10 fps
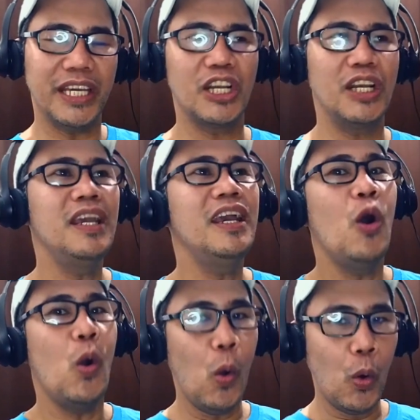pick.
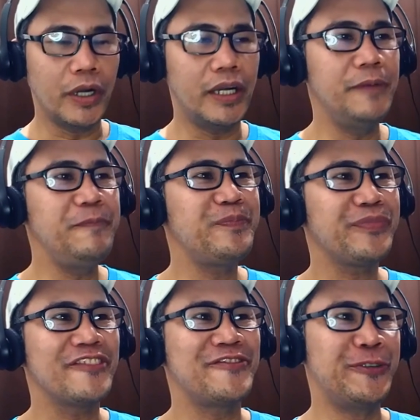Or
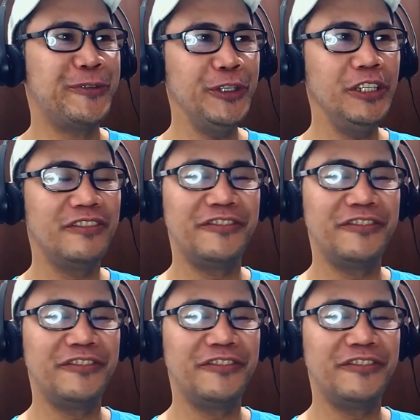the ruler